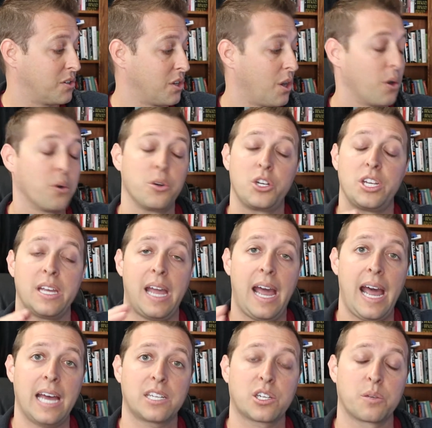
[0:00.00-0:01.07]
So she
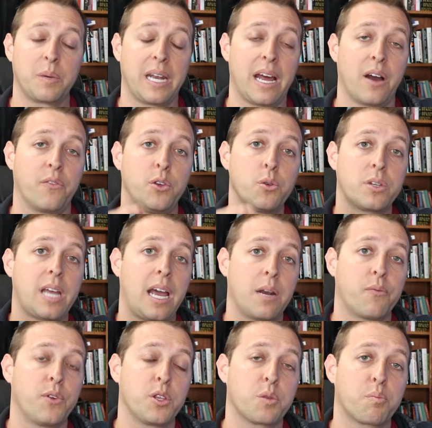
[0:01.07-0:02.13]
asks me now, if you sign
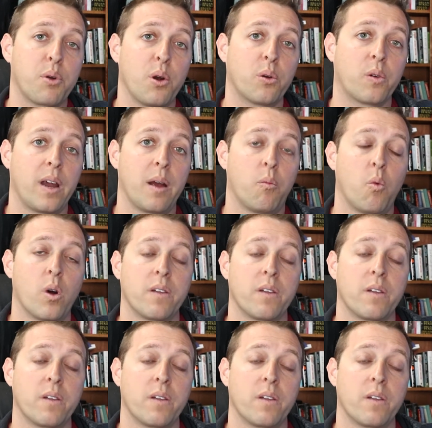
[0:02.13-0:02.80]
up for this program,